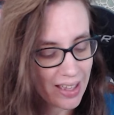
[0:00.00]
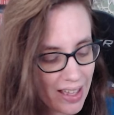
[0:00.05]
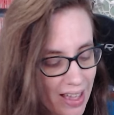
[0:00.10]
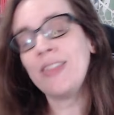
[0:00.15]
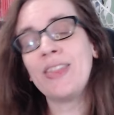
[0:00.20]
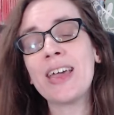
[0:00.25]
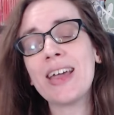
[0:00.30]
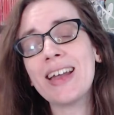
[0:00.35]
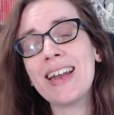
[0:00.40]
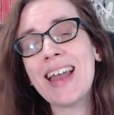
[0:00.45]

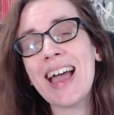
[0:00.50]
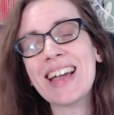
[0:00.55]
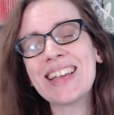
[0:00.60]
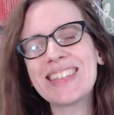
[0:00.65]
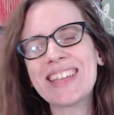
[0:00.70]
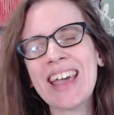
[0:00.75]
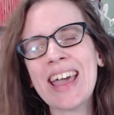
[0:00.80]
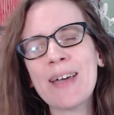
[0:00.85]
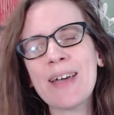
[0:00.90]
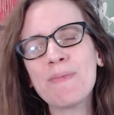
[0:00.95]
The
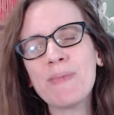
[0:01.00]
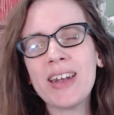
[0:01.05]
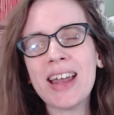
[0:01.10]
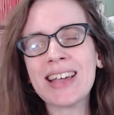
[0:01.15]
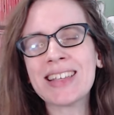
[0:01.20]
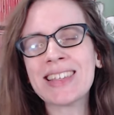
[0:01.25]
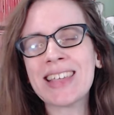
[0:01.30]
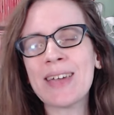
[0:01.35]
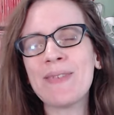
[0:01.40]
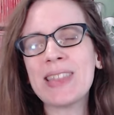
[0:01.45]
next game in
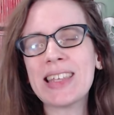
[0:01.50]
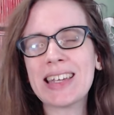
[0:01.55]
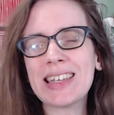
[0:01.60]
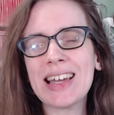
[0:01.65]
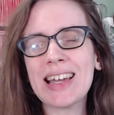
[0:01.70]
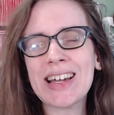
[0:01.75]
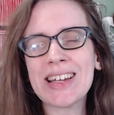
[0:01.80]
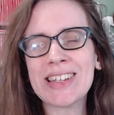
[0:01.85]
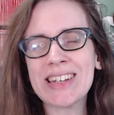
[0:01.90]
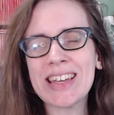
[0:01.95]
the
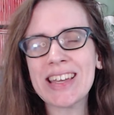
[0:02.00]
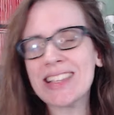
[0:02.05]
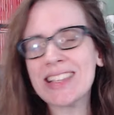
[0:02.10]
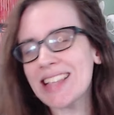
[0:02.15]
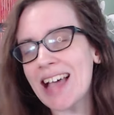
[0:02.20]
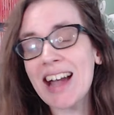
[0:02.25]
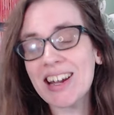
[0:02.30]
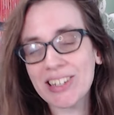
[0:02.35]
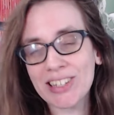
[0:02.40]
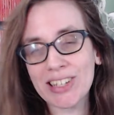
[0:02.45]
collection is
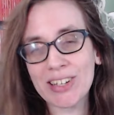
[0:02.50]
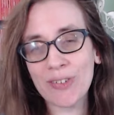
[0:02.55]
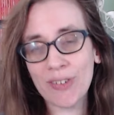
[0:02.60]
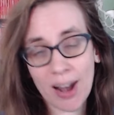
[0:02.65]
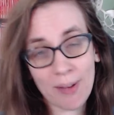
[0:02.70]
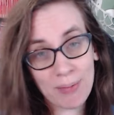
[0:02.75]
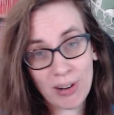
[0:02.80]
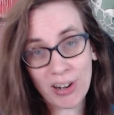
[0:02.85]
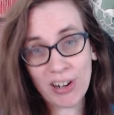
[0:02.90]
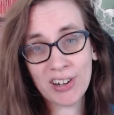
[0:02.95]
actually what
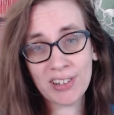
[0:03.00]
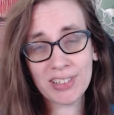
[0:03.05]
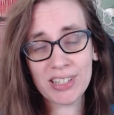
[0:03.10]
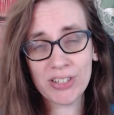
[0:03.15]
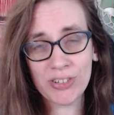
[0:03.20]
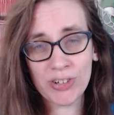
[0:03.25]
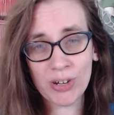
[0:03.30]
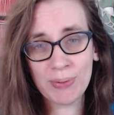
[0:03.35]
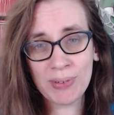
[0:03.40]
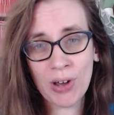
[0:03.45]
I'm currently
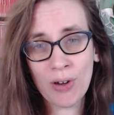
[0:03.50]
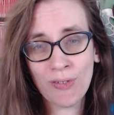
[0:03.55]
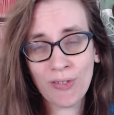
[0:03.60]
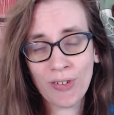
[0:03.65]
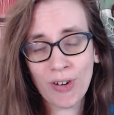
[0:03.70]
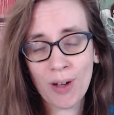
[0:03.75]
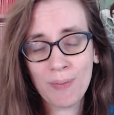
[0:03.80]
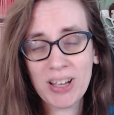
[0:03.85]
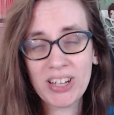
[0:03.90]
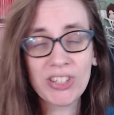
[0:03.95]
streaming over
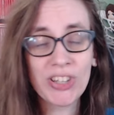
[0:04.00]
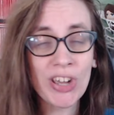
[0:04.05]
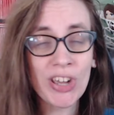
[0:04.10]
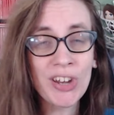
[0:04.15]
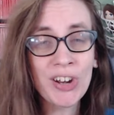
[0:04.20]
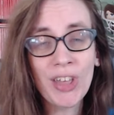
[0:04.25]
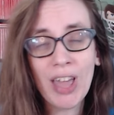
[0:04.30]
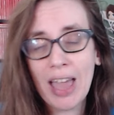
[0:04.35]
on my channel.